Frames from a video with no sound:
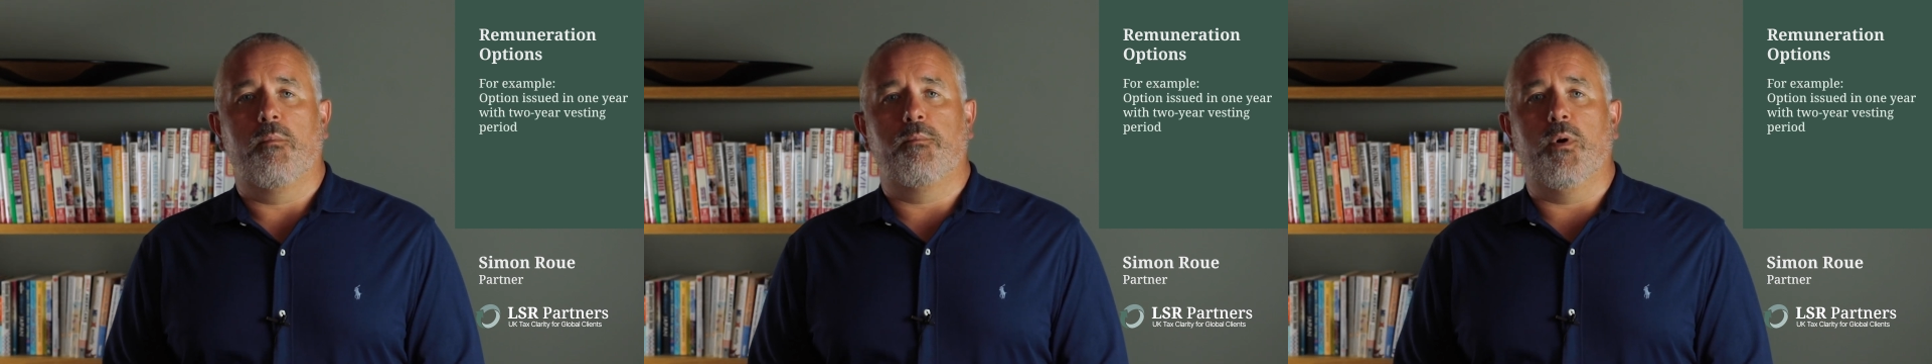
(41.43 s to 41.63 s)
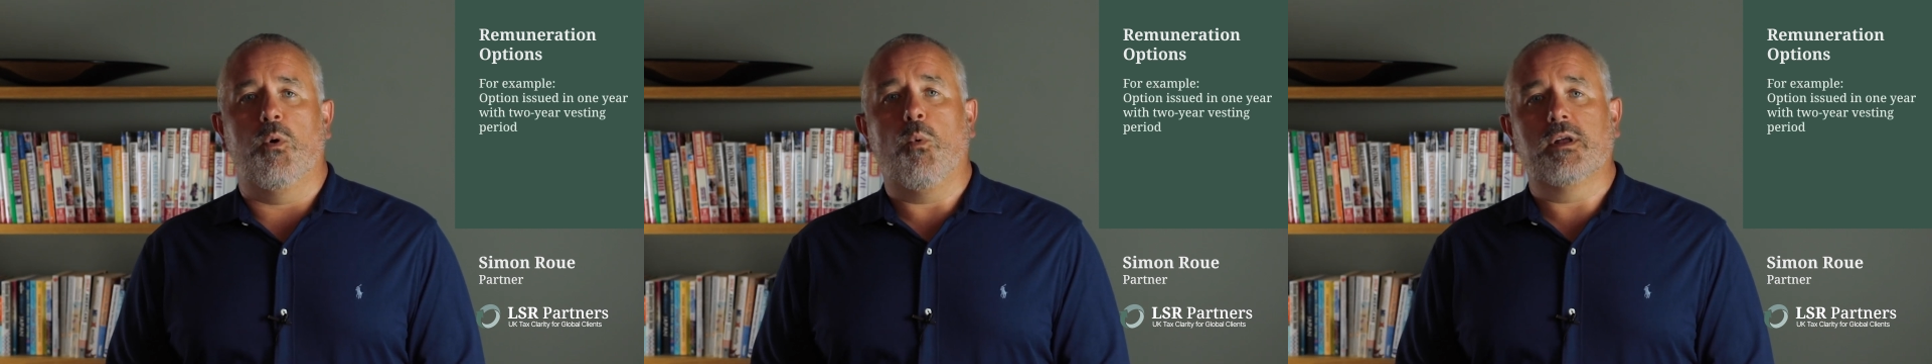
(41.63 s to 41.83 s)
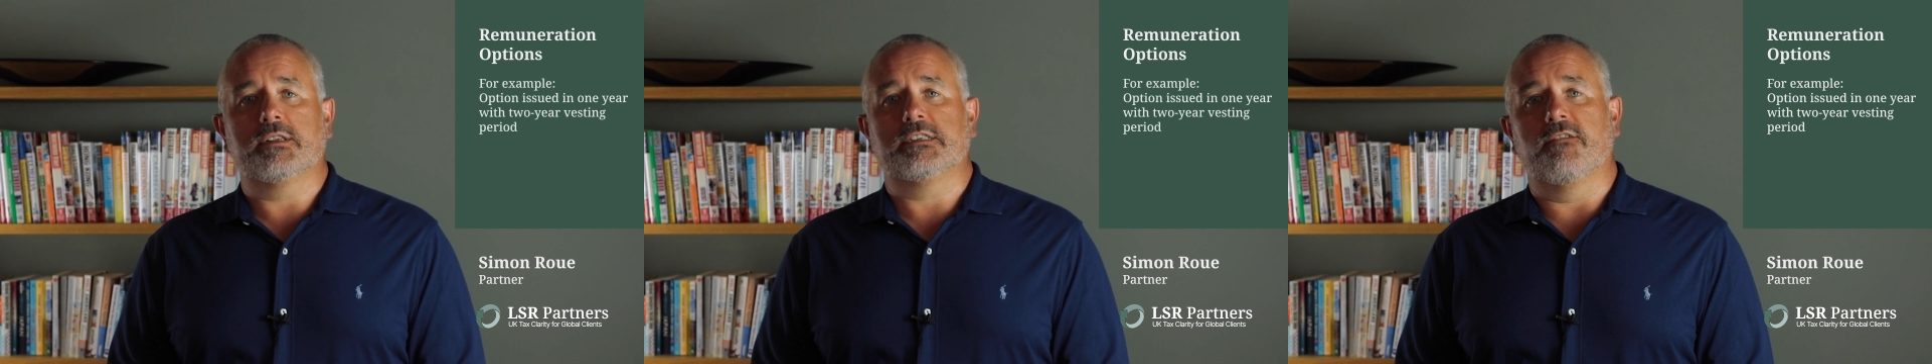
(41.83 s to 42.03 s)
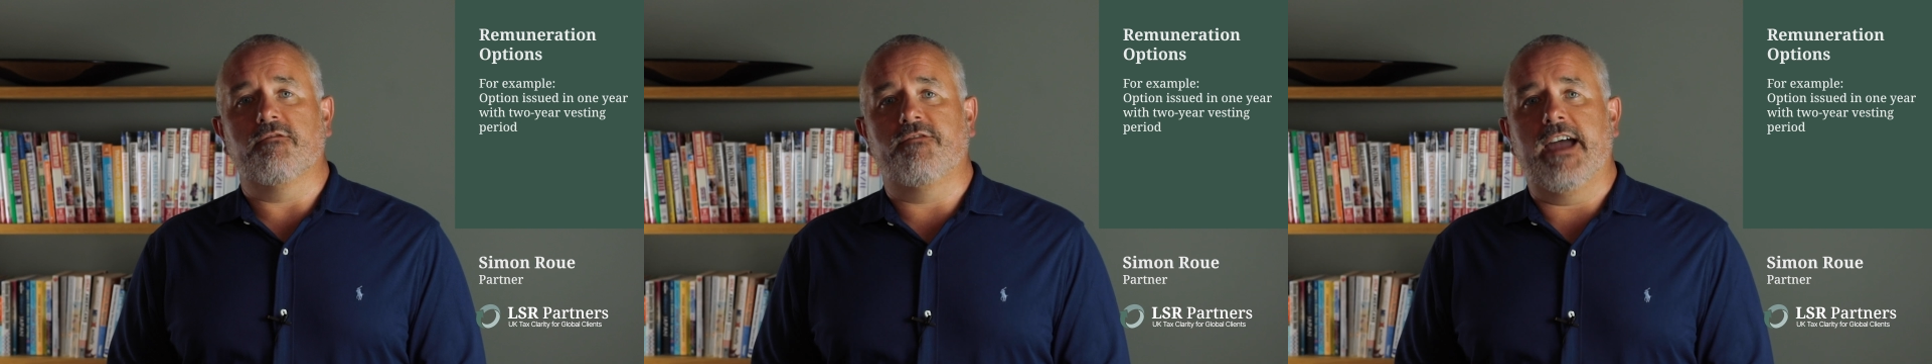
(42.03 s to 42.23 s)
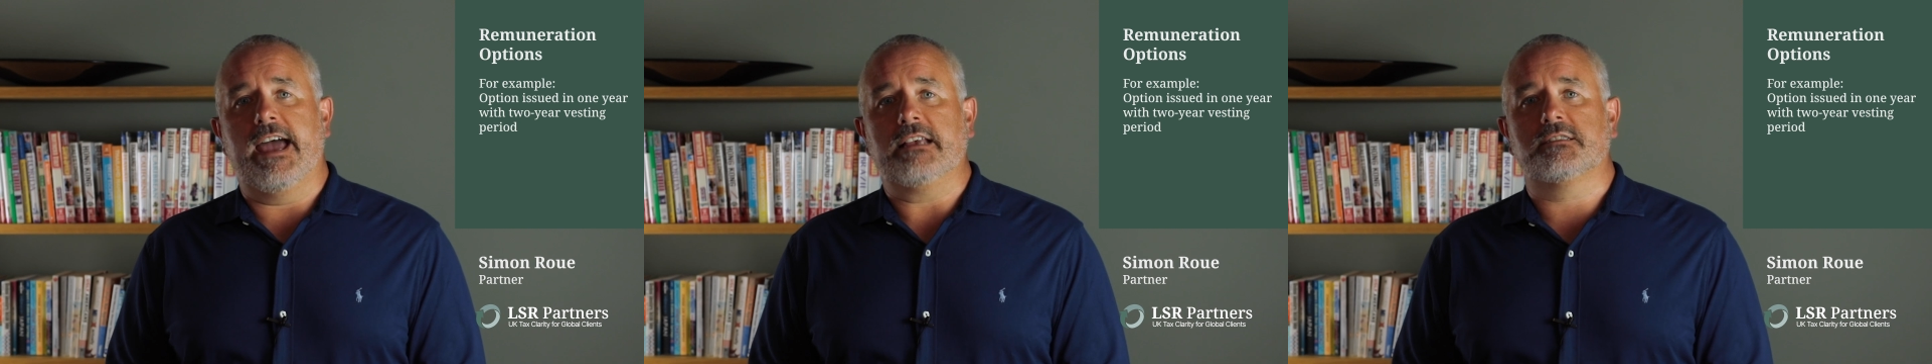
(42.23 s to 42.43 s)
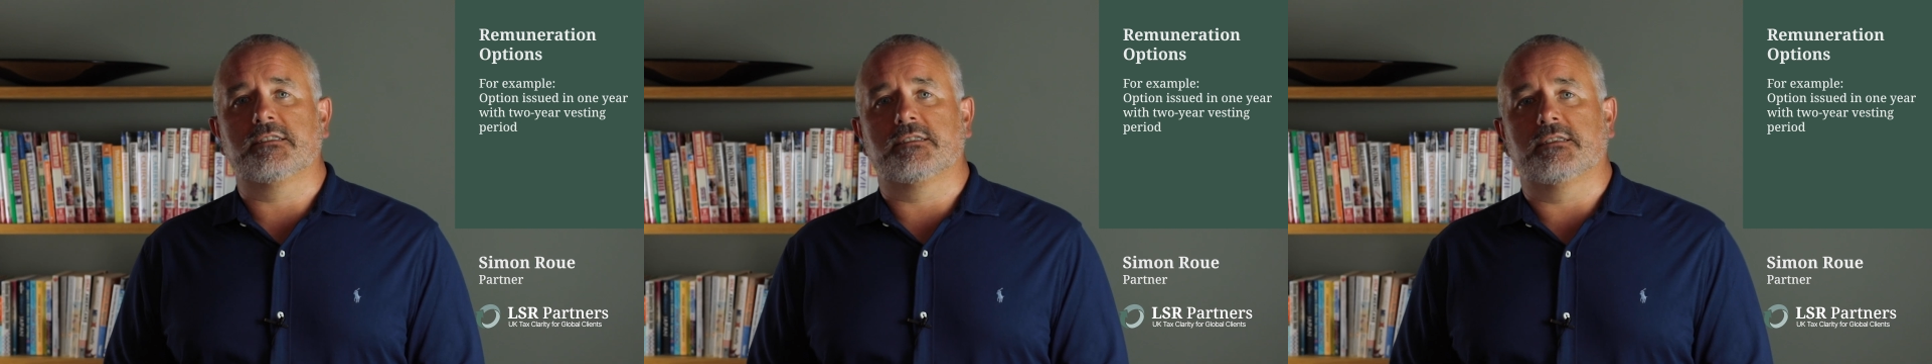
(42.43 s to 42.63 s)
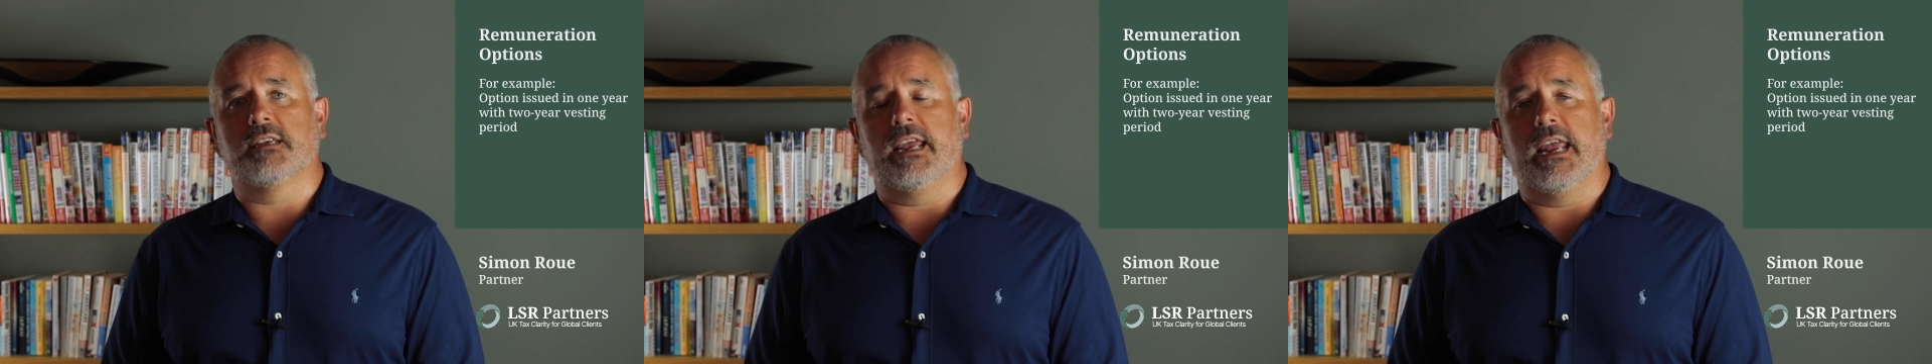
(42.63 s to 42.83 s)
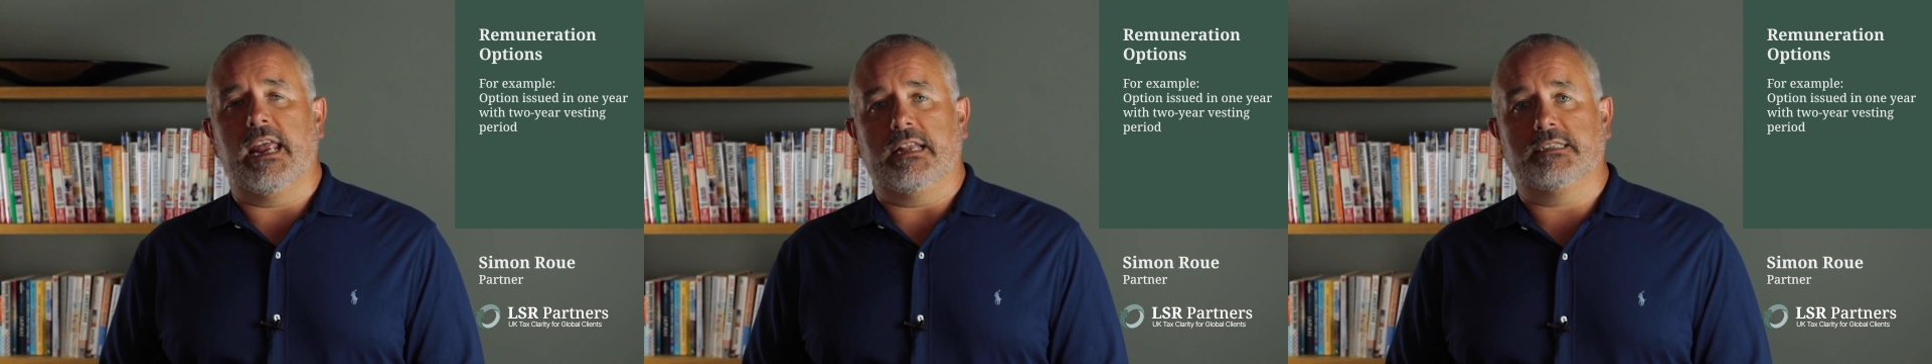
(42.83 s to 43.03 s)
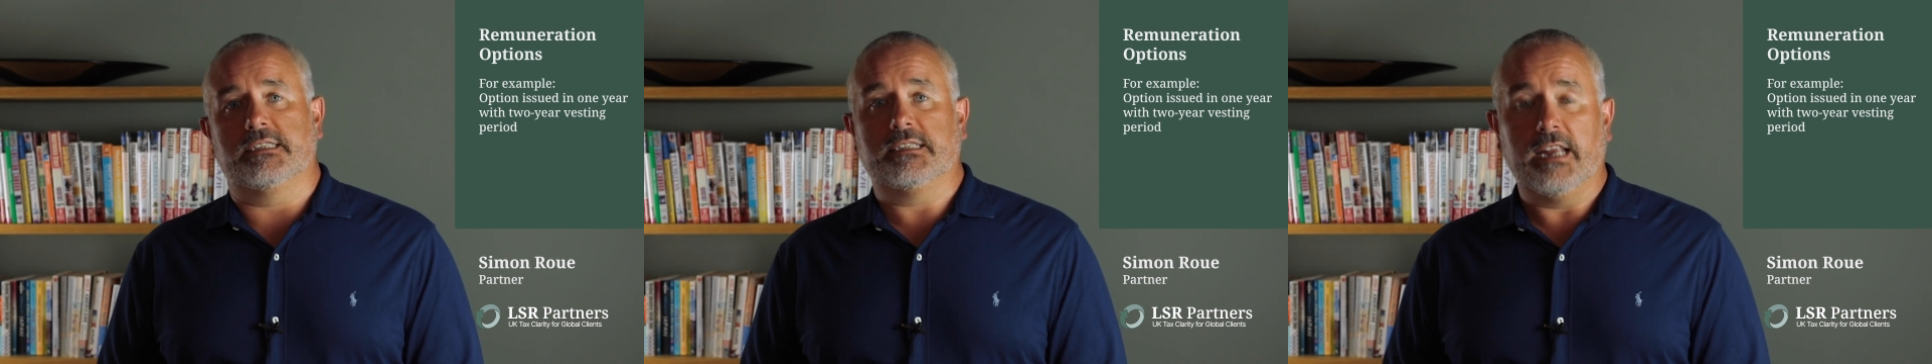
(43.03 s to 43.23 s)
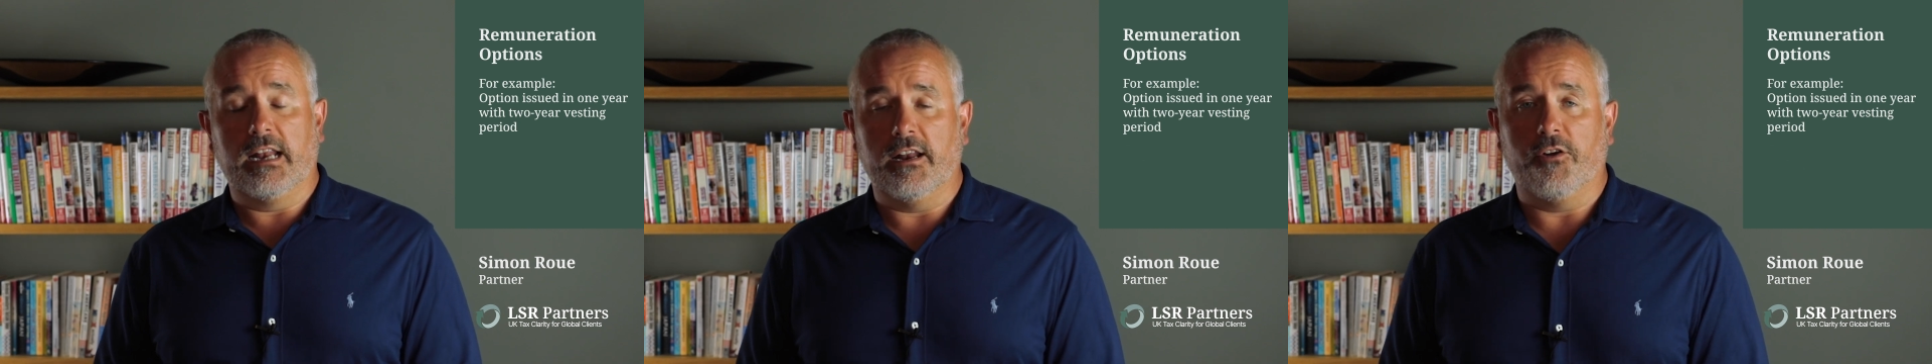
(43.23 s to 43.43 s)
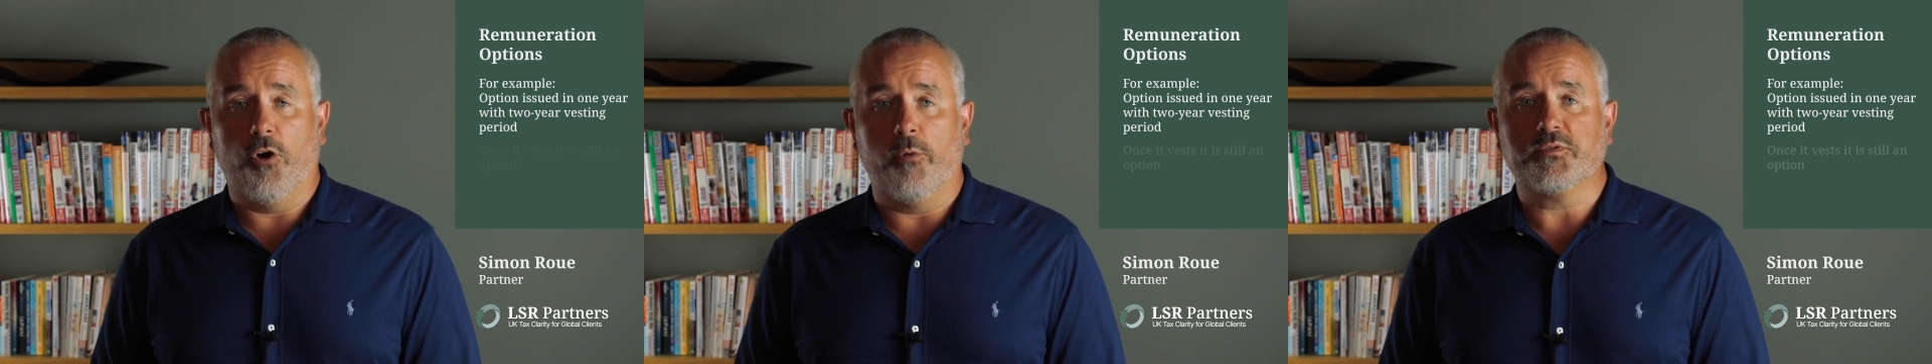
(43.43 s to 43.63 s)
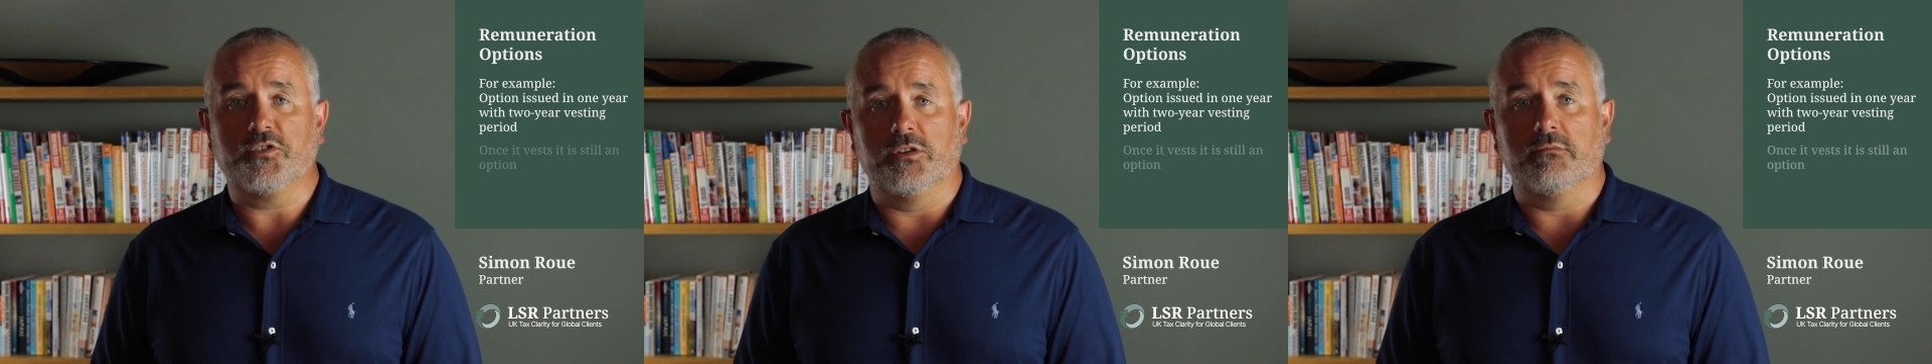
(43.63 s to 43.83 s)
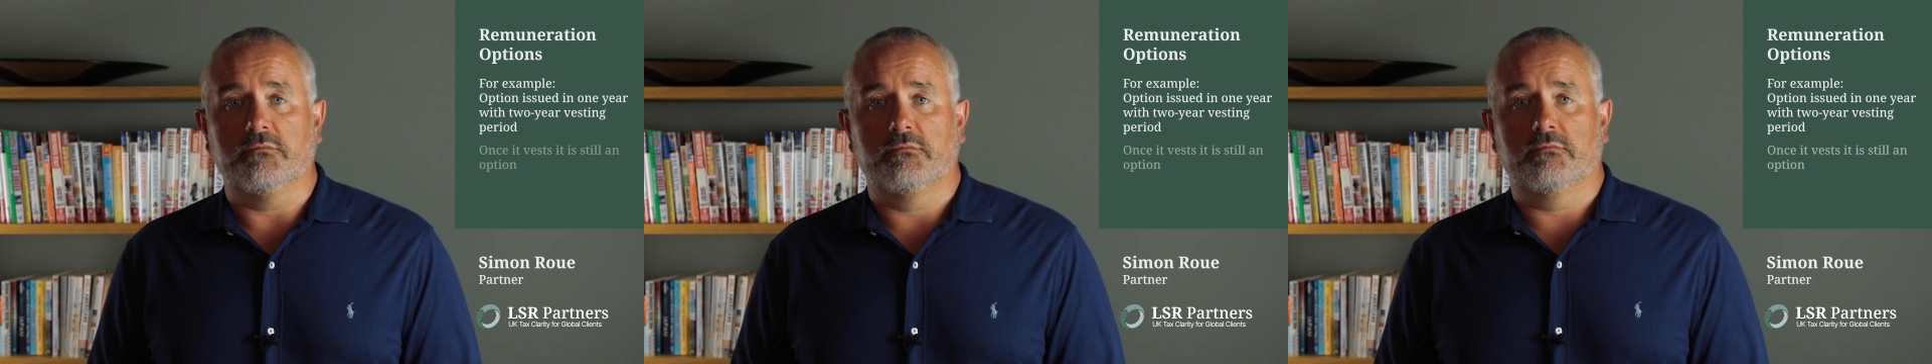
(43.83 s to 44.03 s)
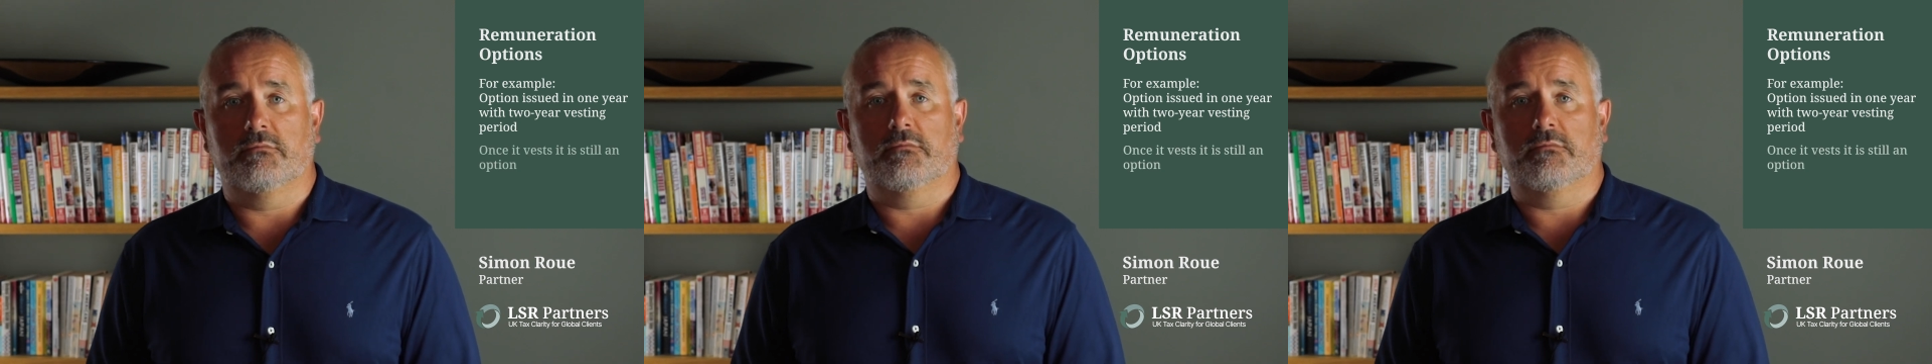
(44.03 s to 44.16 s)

but once it vests, it's still an option